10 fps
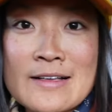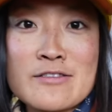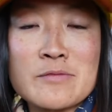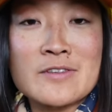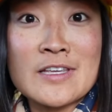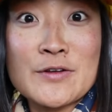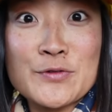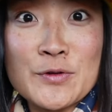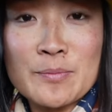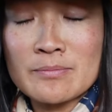Because the mosquitoes
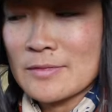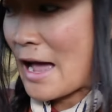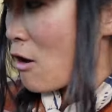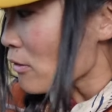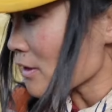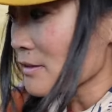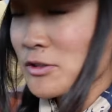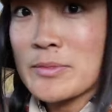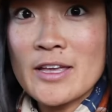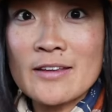are out a
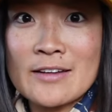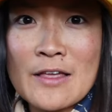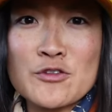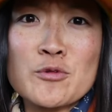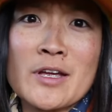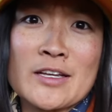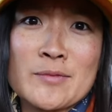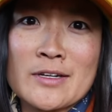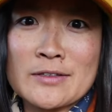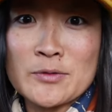little bit. Not too many,
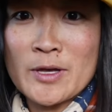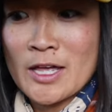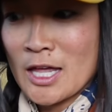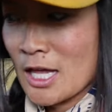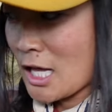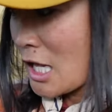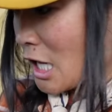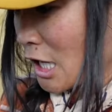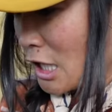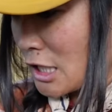but a little bit.
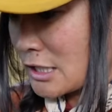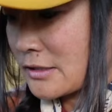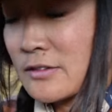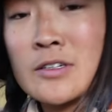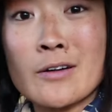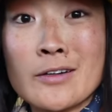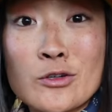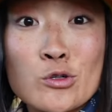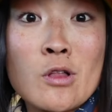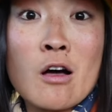And it's starting to
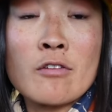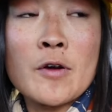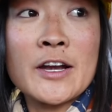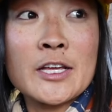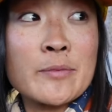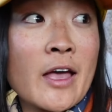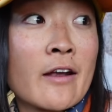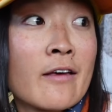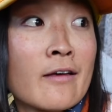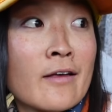cool off already, but
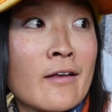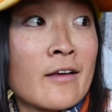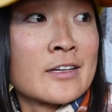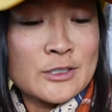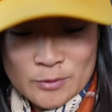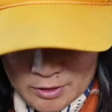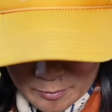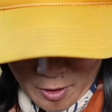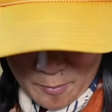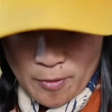just wanted to
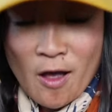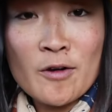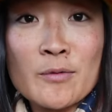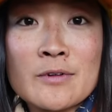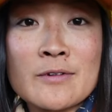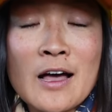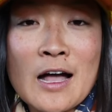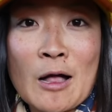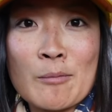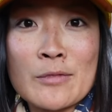pop on.
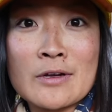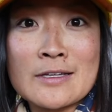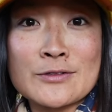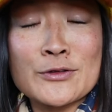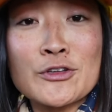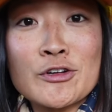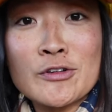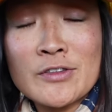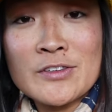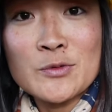Because earlier
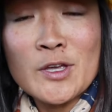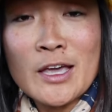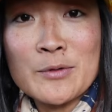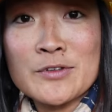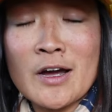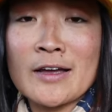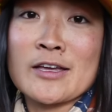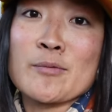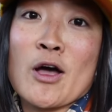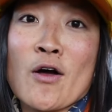this week I was
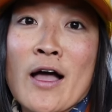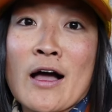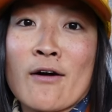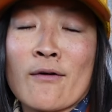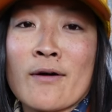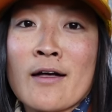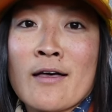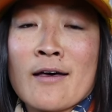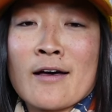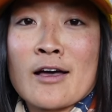talking about how
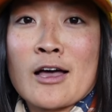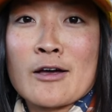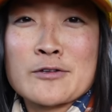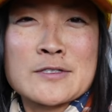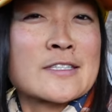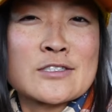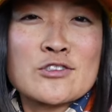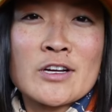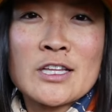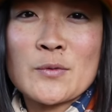I was
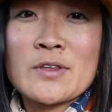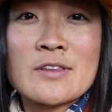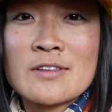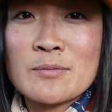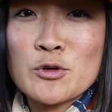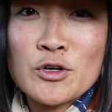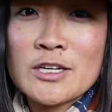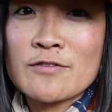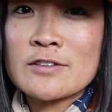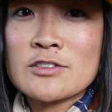struggling with some
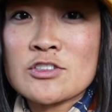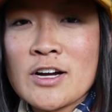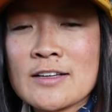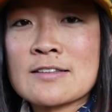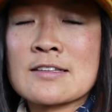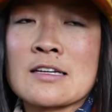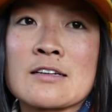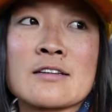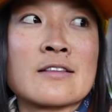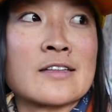grief and stress,
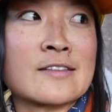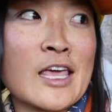and this